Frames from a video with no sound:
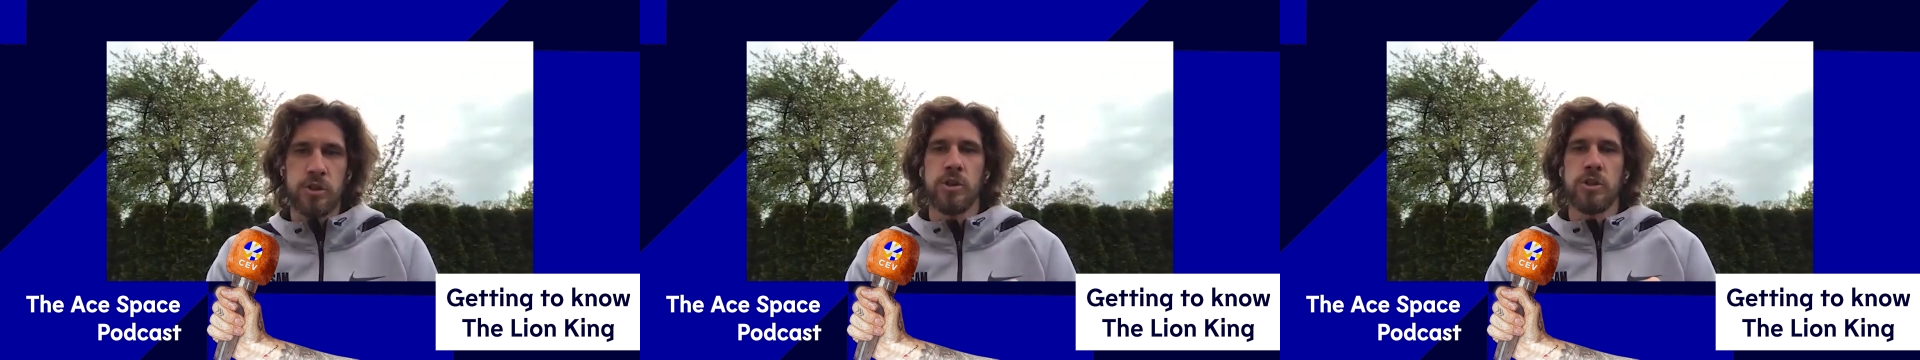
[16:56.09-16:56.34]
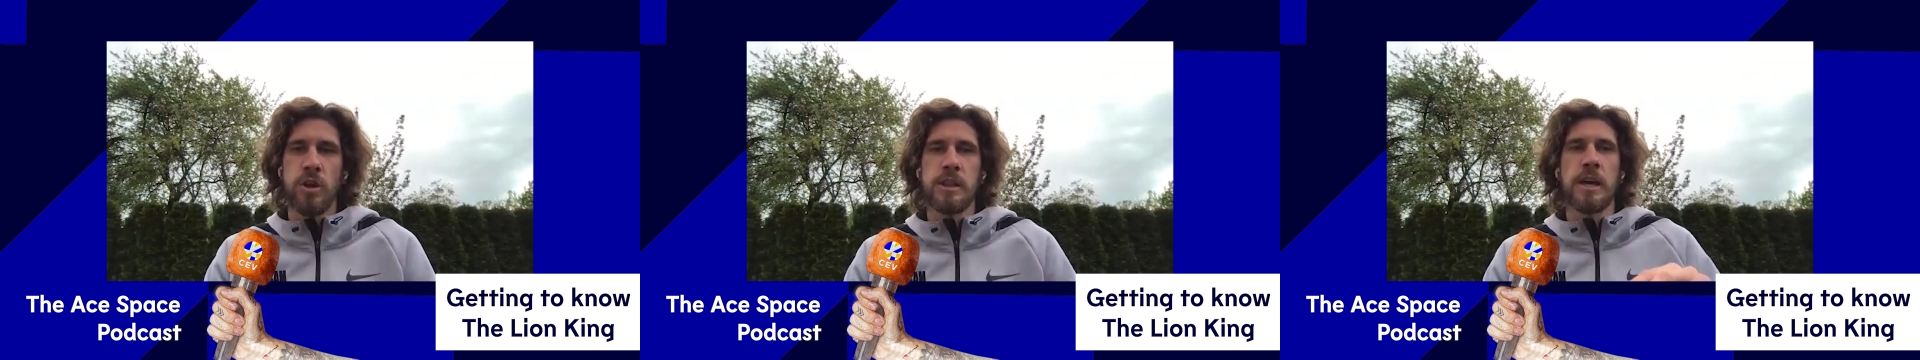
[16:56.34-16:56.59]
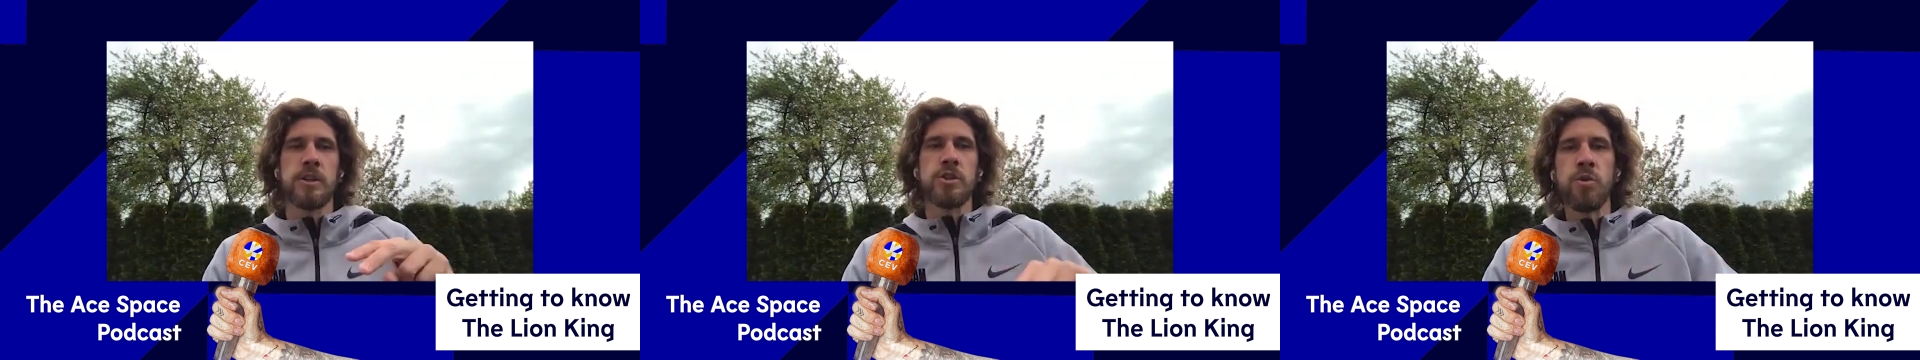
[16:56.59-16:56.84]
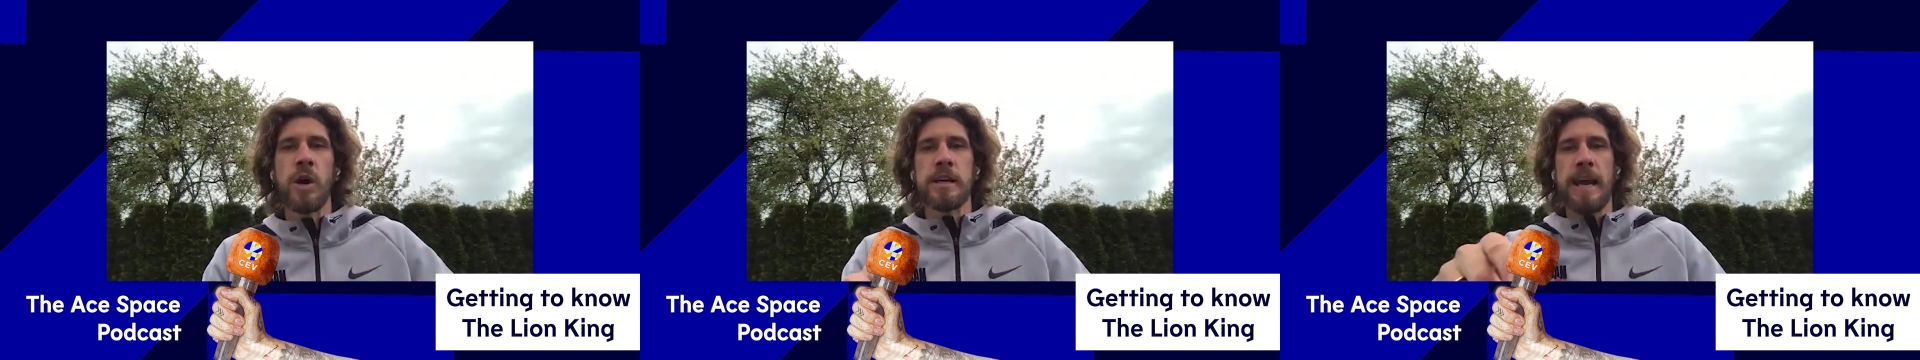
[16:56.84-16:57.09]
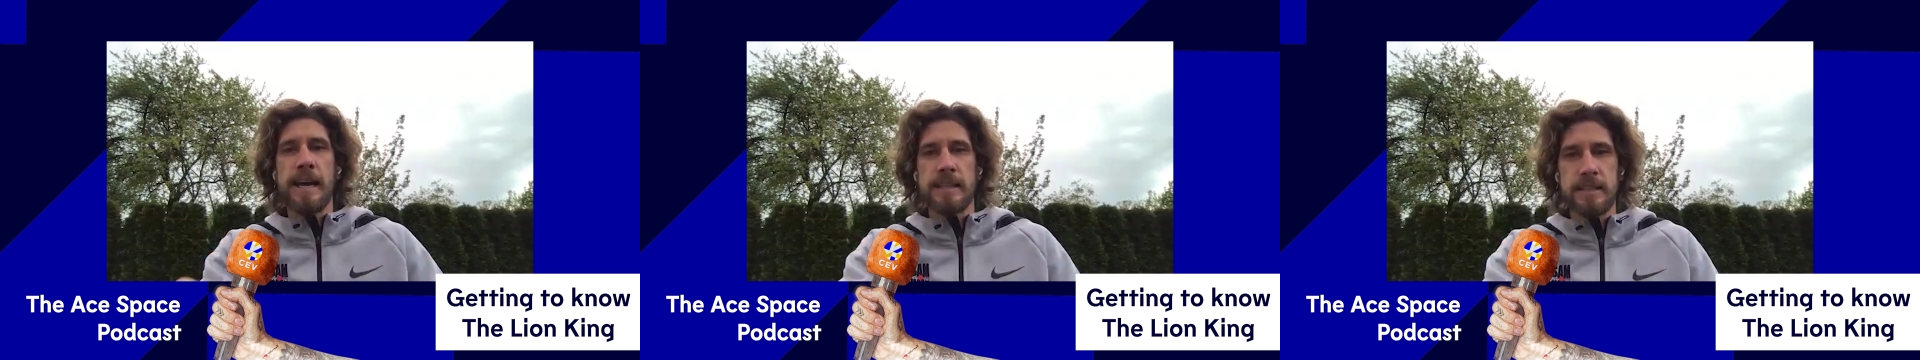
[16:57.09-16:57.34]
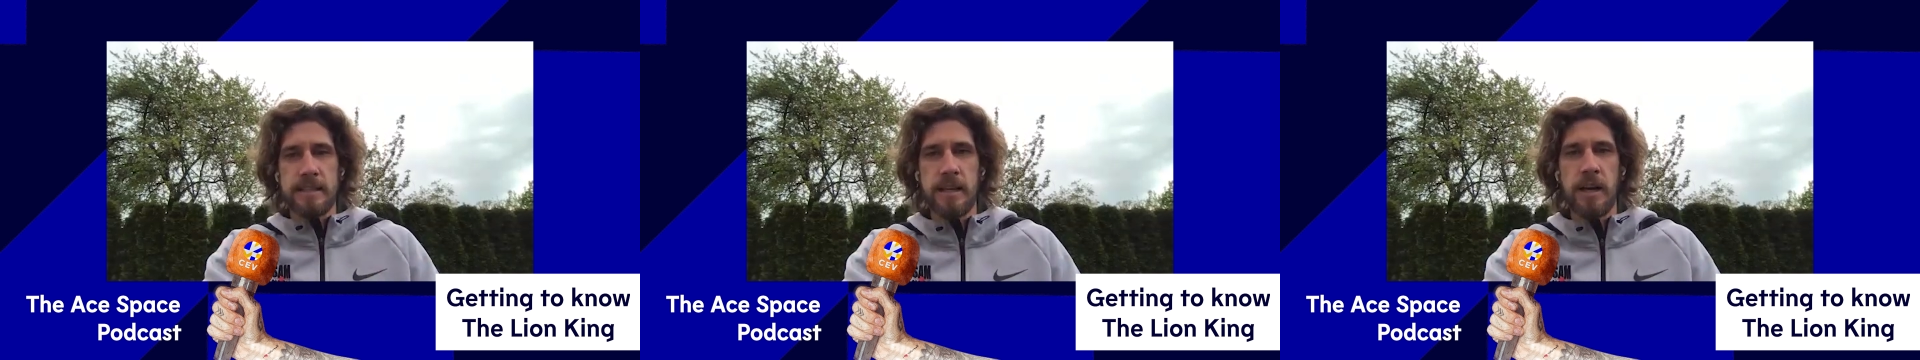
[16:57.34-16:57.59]
So it's not like 2
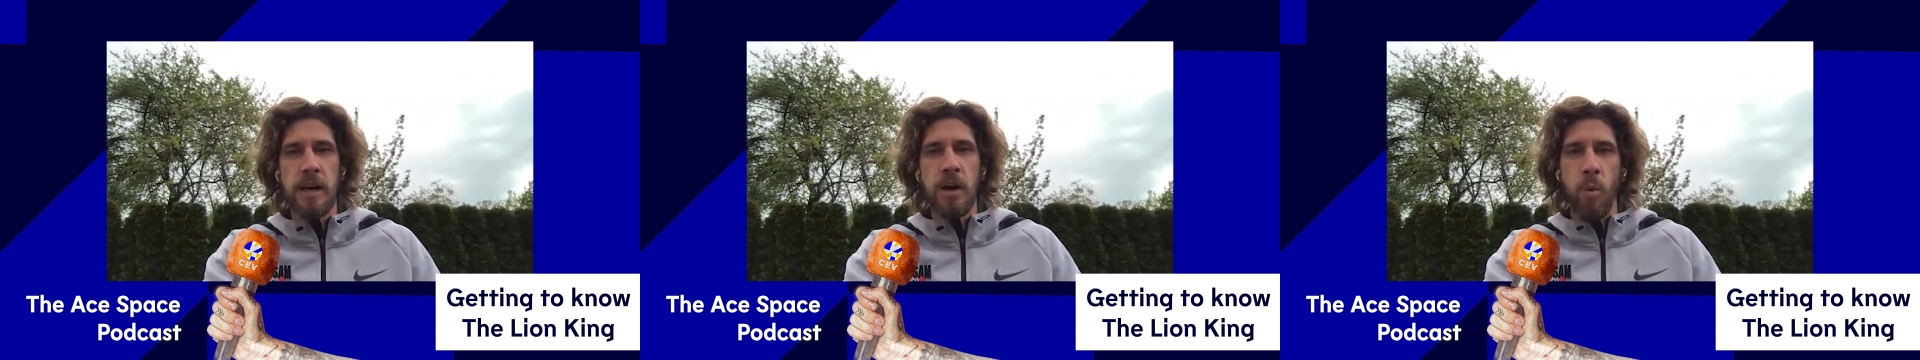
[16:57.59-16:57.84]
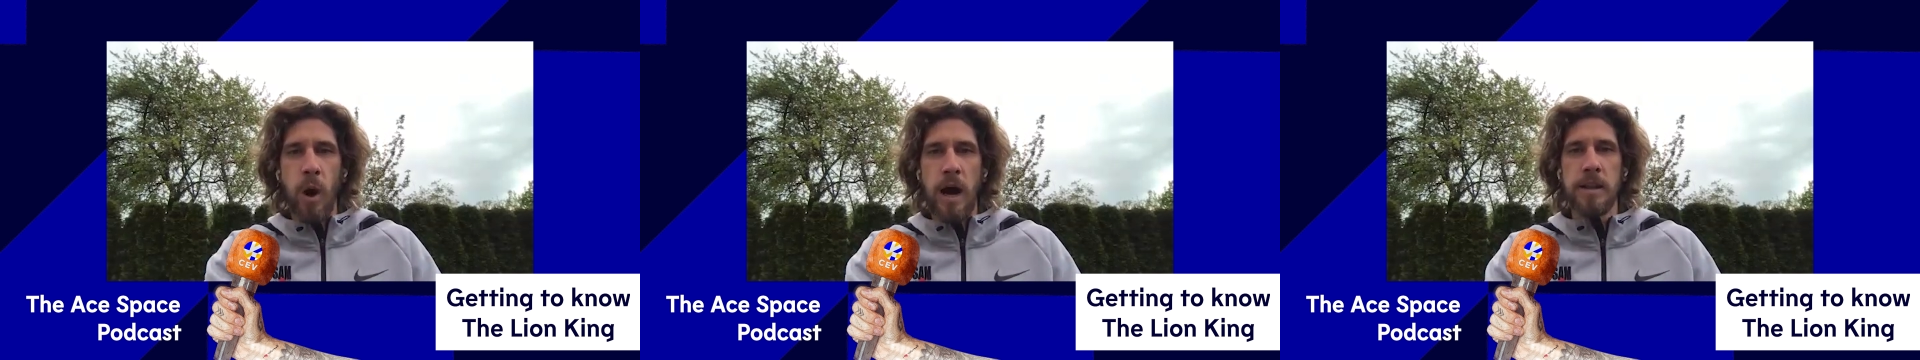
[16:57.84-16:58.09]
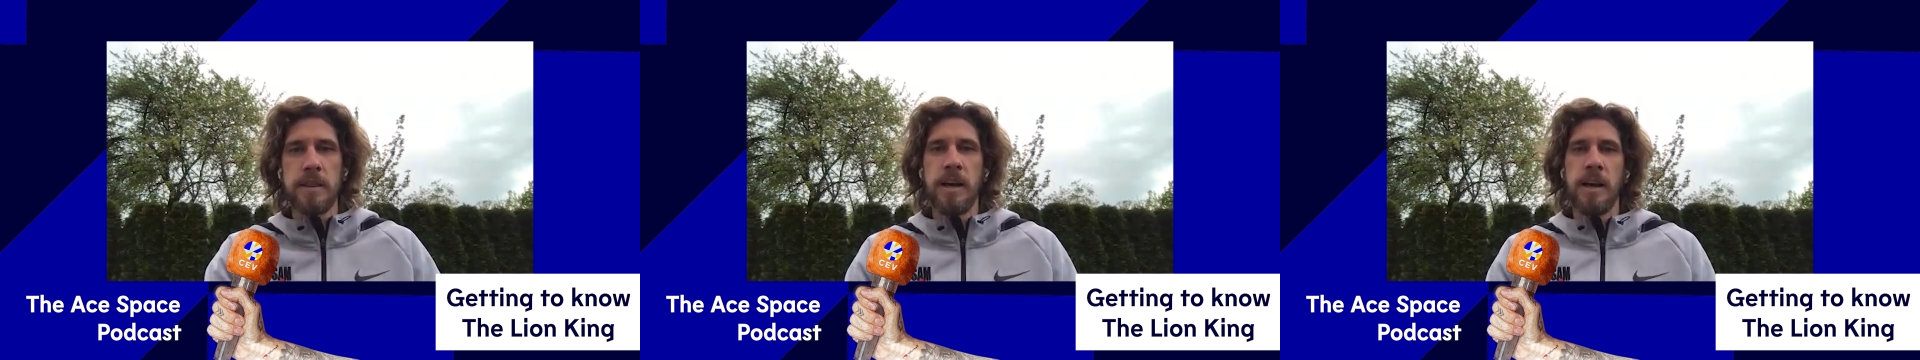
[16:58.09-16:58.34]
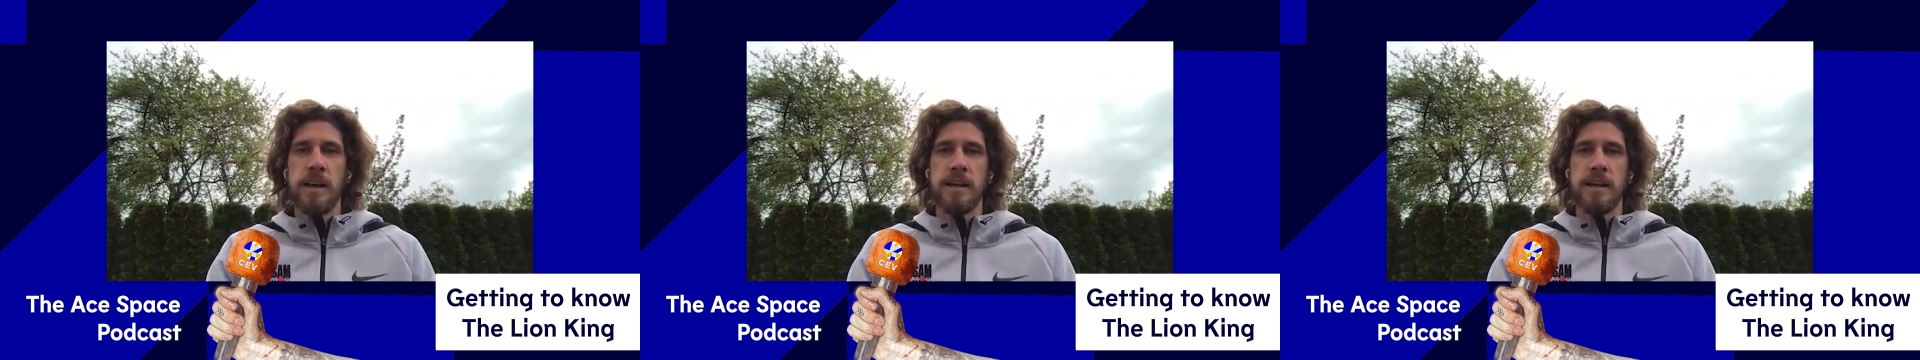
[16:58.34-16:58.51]
against 1.